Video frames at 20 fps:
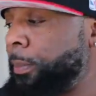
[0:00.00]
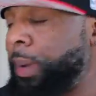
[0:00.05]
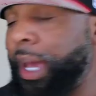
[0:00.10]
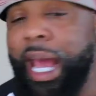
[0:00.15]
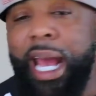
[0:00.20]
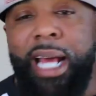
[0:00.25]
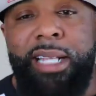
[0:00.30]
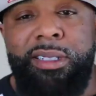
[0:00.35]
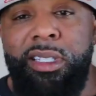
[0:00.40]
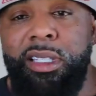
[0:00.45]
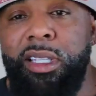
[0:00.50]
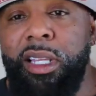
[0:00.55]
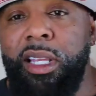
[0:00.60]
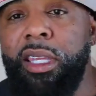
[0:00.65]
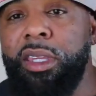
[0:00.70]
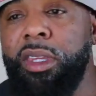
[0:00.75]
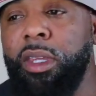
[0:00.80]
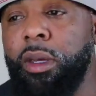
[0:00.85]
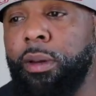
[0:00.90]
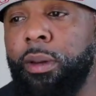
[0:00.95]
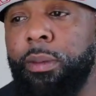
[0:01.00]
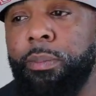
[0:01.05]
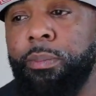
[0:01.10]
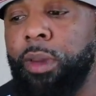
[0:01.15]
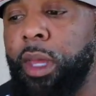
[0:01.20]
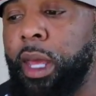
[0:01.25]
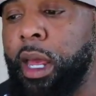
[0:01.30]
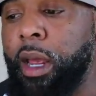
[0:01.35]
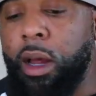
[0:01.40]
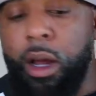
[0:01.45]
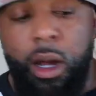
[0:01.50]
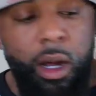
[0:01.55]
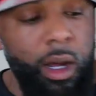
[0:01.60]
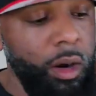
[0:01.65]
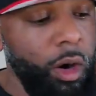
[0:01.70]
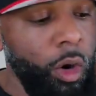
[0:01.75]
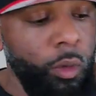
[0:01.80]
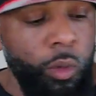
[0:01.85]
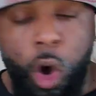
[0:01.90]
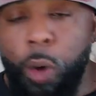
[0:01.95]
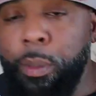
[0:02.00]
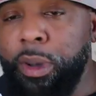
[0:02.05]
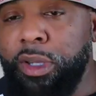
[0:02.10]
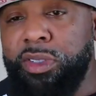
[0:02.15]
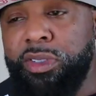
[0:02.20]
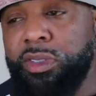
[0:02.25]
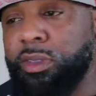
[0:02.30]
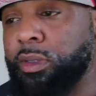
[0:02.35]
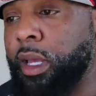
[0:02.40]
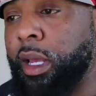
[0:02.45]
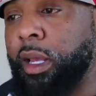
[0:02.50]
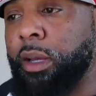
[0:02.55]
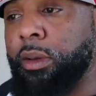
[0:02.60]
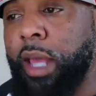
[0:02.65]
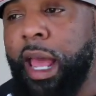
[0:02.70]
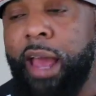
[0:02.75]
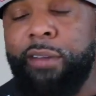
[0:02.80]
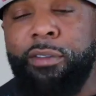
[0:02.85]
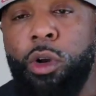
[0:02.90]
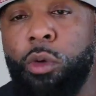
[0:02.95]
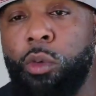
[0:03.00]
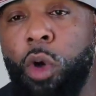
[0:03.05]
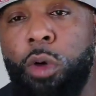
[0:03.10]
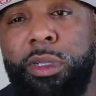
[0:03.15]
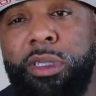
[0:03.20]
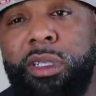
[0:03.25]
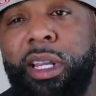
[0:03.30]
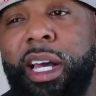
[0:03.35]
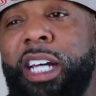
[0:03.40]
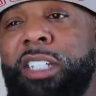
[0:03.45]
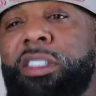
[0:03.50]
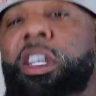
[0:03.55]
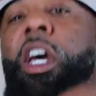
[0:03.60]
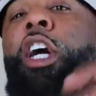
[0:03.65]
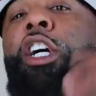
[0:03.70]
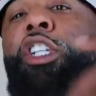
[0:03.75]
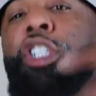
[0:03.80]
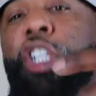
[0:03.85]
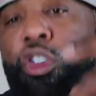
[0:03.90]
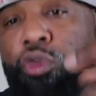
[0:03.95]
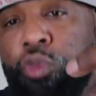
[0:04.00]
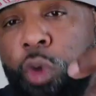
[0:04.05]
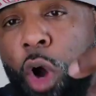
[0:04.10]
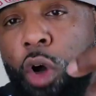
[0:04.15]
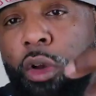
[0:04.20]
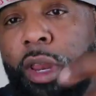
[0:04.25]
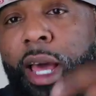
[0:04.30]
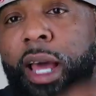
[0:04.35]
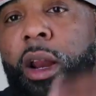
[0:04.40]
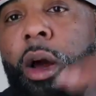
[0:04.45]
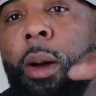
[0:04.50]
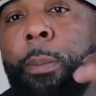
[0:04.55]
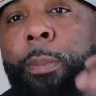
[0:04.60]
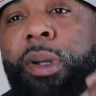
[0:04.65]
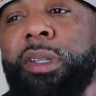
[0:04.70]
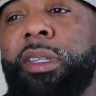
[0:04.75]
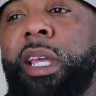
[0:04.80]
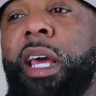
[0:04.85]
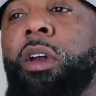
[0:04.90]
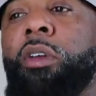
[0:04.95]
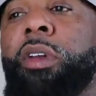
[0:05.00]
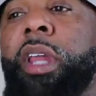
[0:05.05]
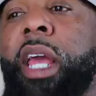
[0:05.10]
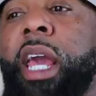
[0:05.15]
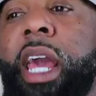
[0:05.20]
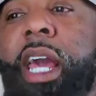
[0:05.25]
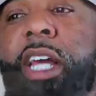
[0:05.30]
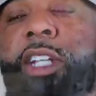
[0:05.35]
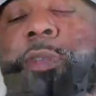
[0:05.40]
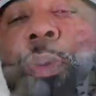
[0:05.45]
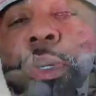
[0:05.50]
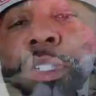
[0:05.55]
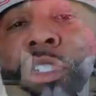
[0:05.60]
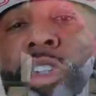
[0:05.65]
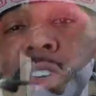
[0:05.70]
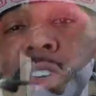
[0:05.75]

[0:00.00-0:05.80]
pads that the aerobics, they have in aerobics class. Just roll that up, put that on the edge, put